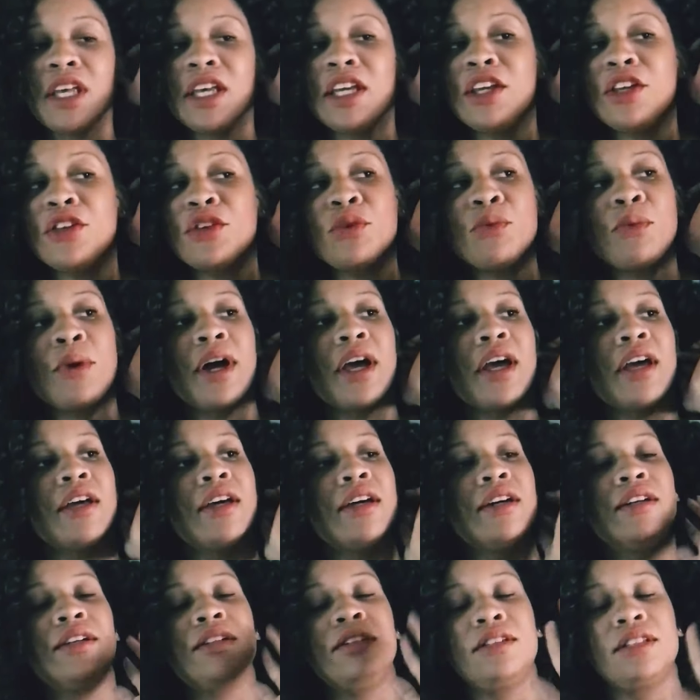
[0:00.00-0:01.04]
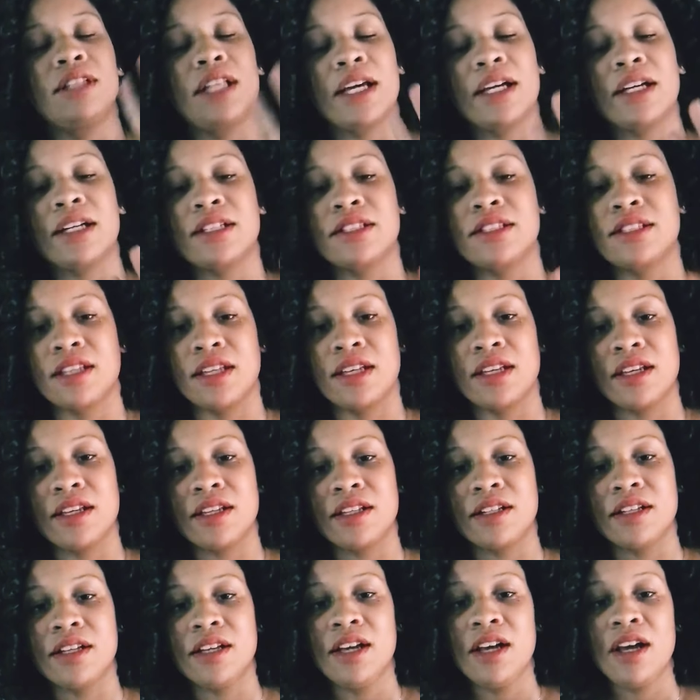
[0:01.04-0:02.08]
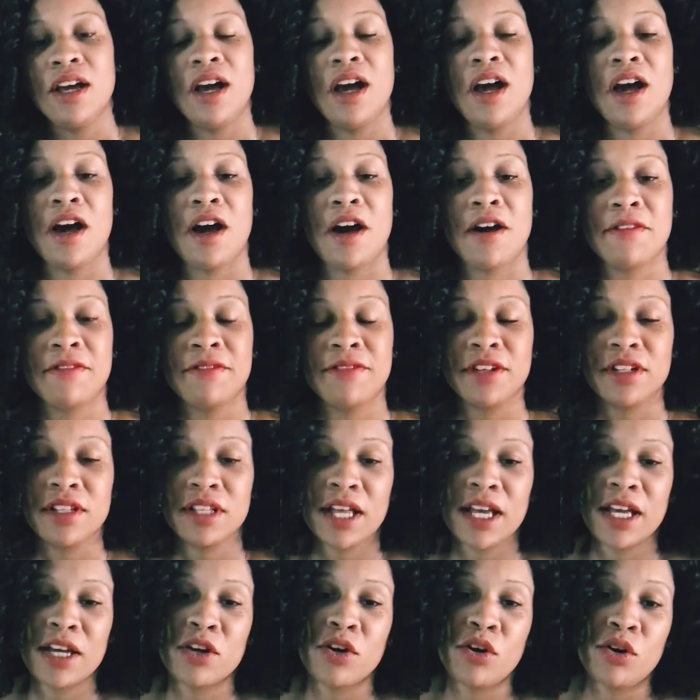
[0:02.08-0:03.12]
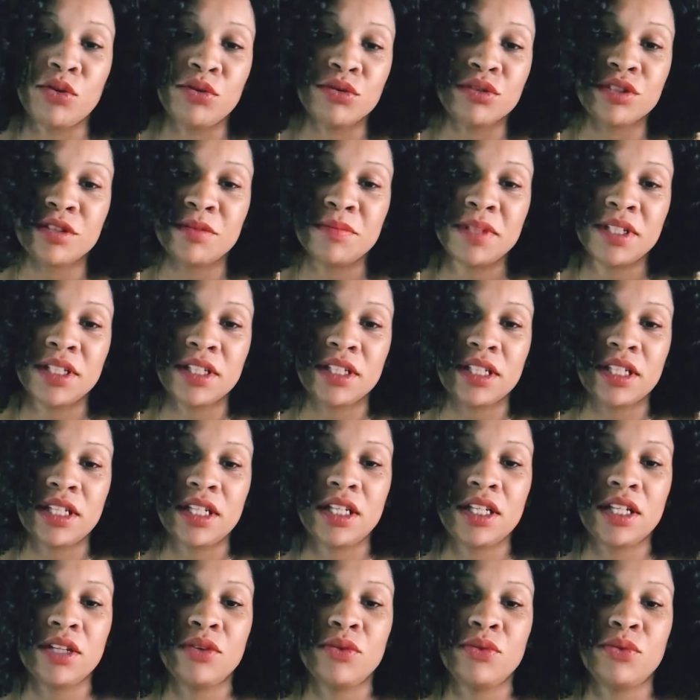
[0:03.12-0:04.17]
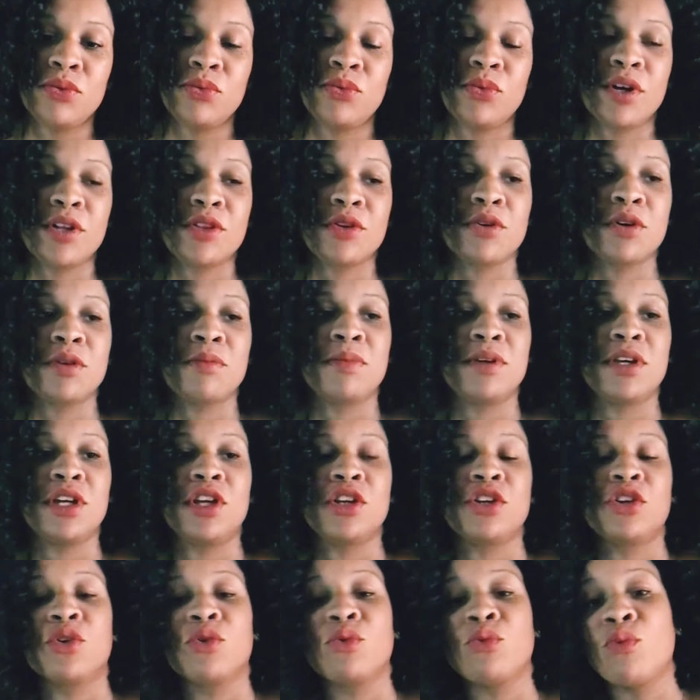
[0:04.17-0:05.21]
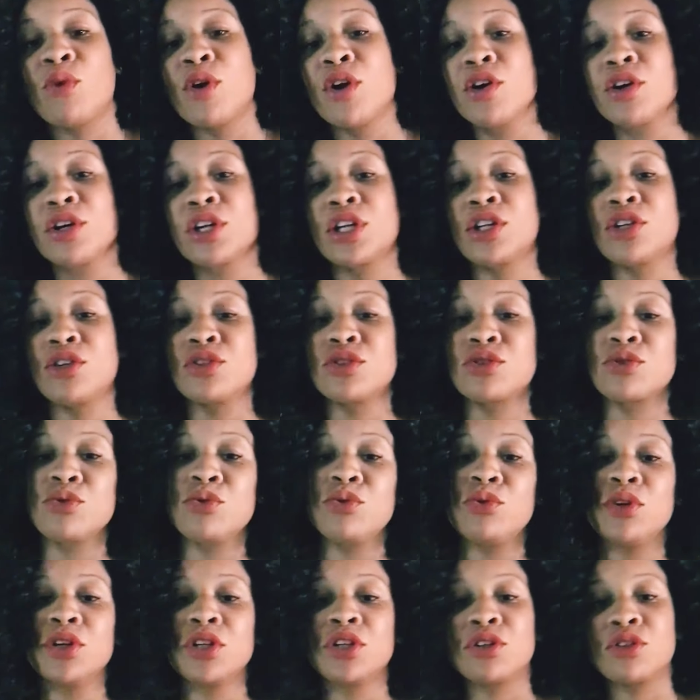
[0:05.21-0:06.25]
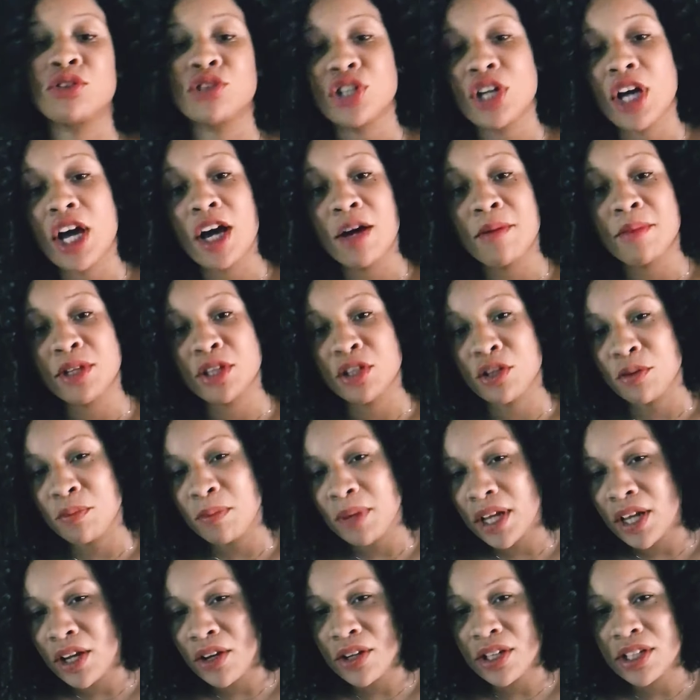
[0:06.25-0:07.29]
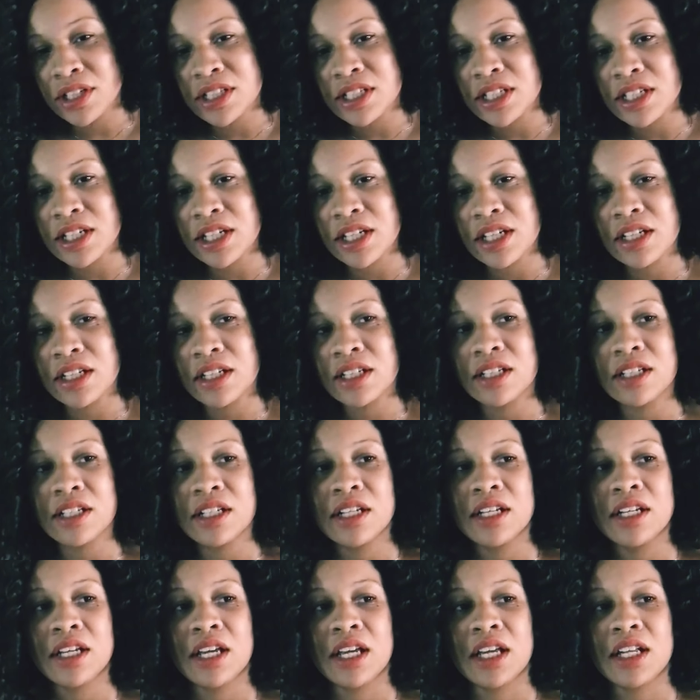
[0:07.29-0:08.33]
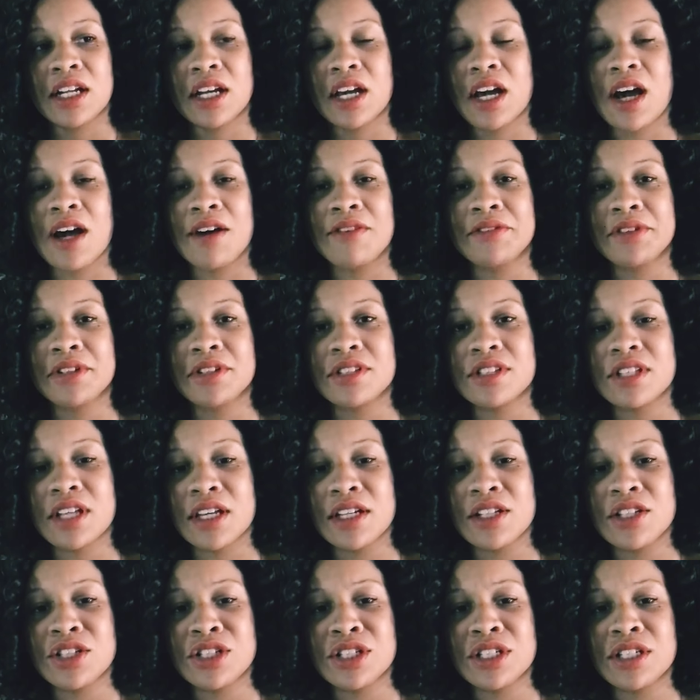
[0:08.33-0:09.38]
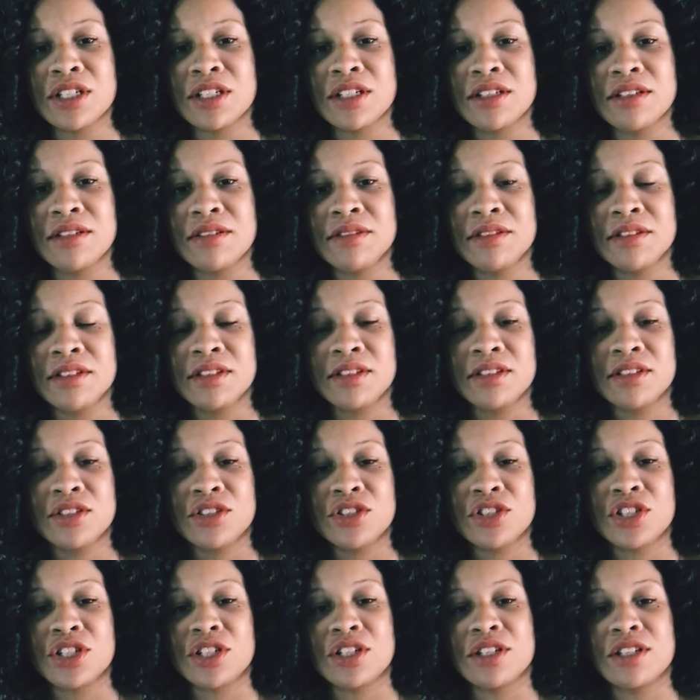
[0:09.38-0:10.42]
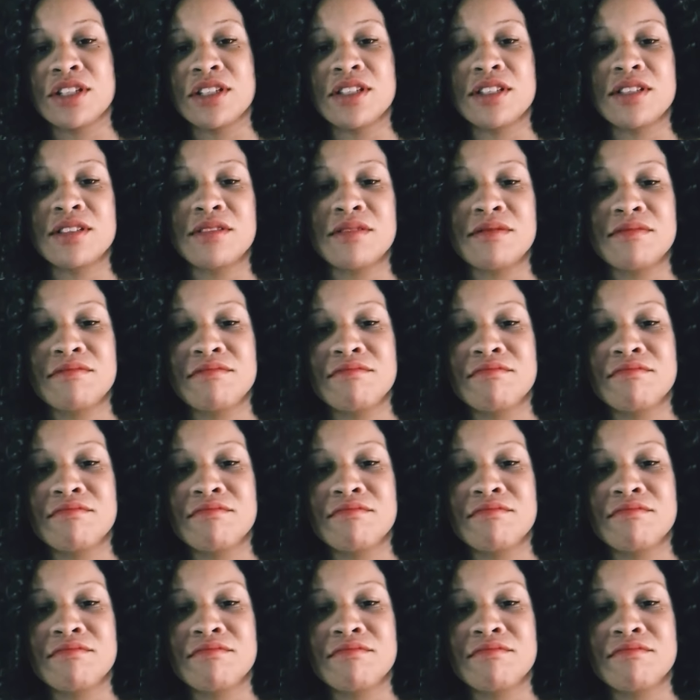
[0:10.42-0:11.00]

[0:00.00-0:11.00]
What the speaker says: Either way, like I said, I feel like ultimately, whether it be in your work, in your school, in your job, in your parenting, in a conversation, just,